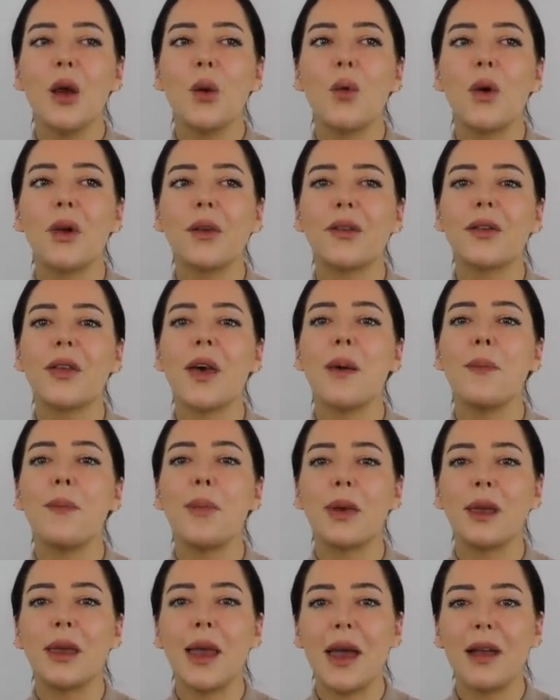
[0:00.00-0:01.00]
whereas their
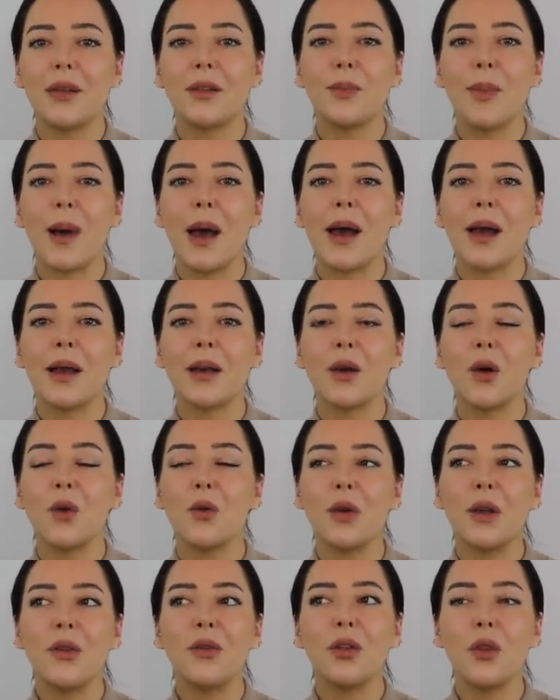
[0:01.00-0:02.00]
Baguette bag
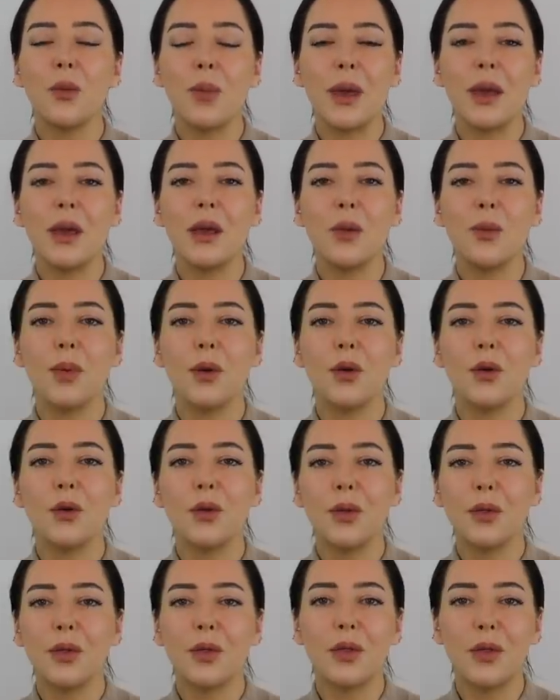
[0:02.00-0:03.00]
or even the
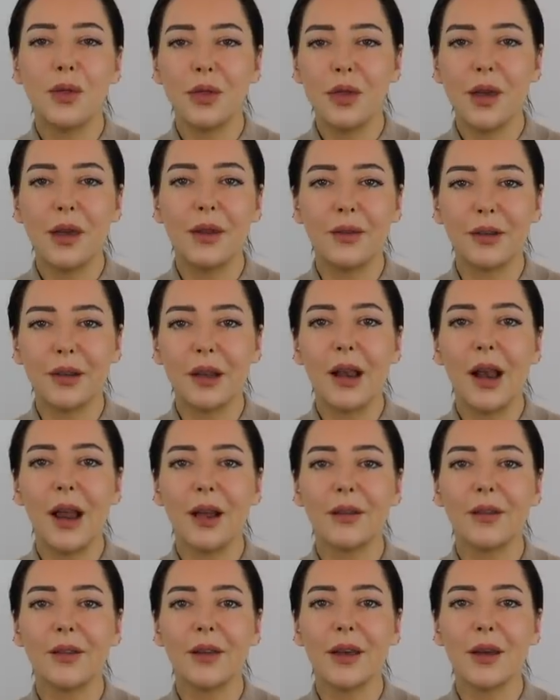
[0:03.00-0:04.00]
Peekaboo is a
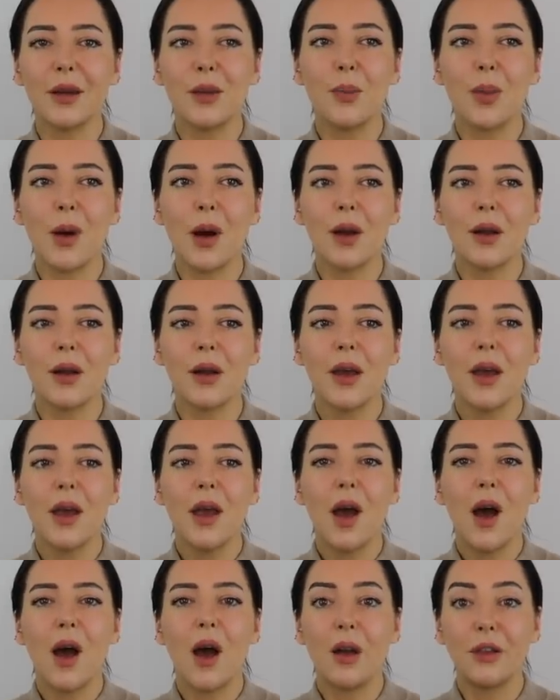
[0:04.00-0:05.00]
classic, but
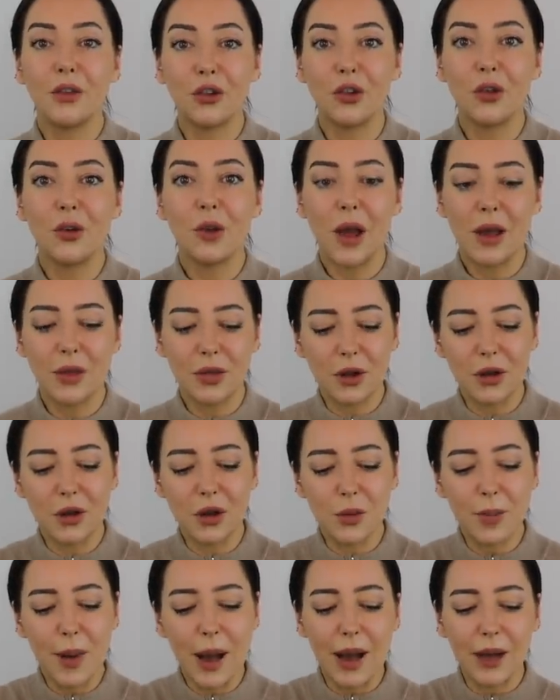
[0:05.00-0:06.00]
I do like the
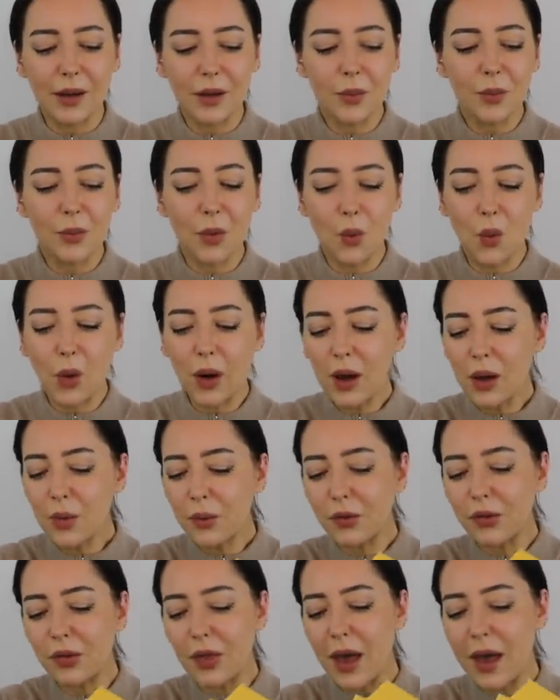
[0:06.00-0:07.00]
new bag. But when I
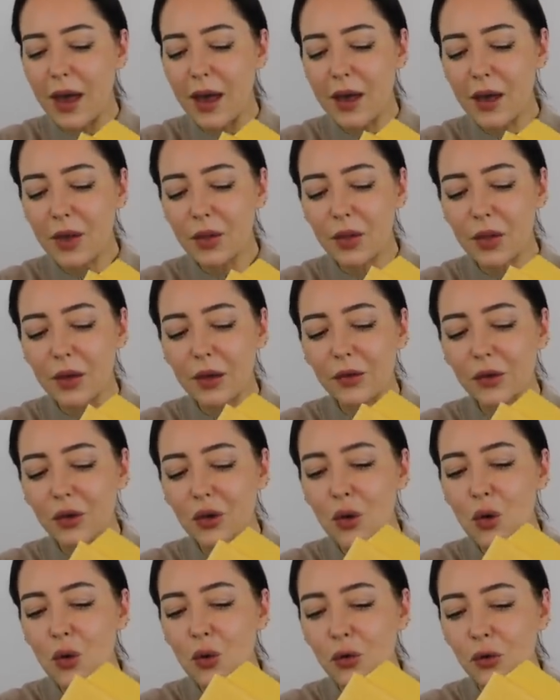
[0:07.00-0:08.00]
was there, this
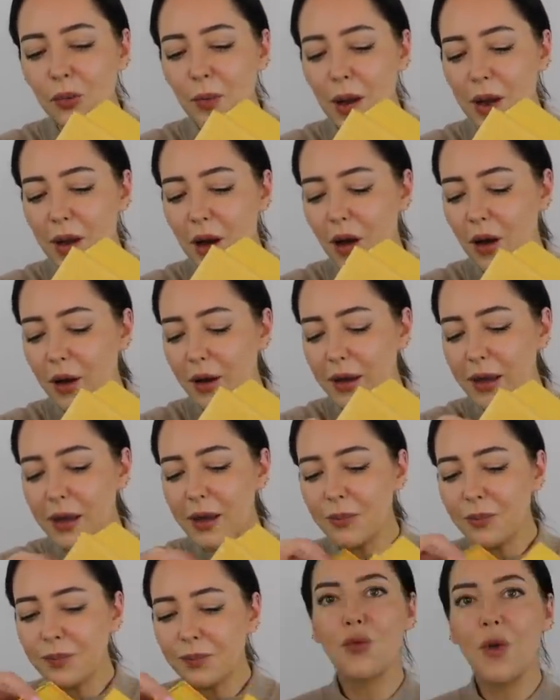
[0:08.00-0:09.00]
caught my
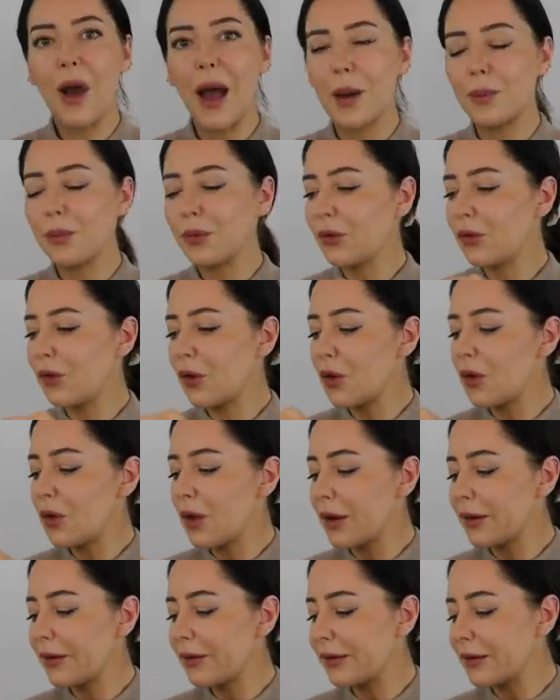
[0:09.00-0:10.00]
eye, wrapped so
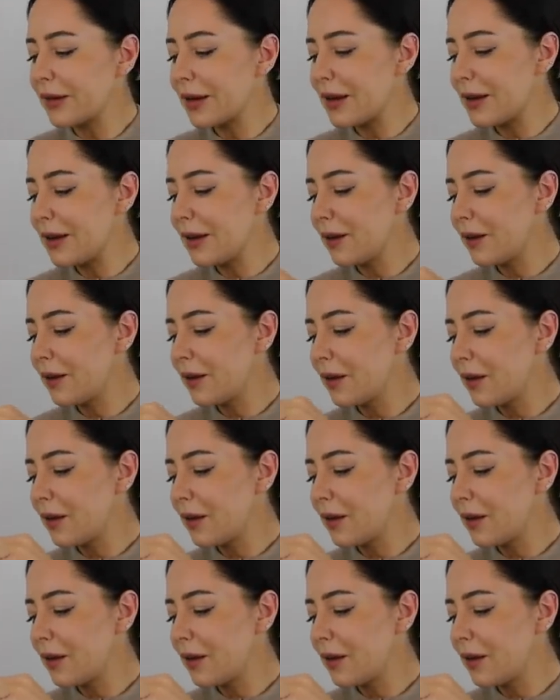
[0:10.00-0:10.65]
nicely.